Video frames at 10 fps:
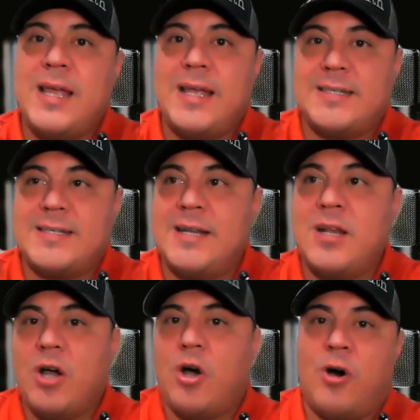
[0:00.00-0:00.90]
and said
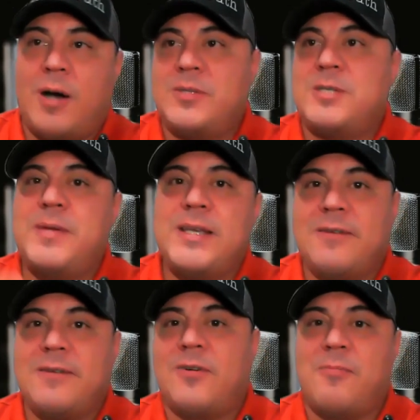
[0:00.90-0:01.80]
oh i'm
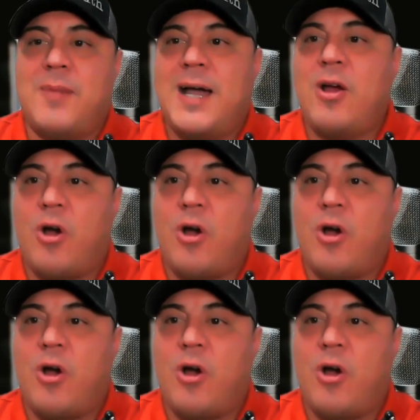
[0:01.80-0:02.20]
speaking from my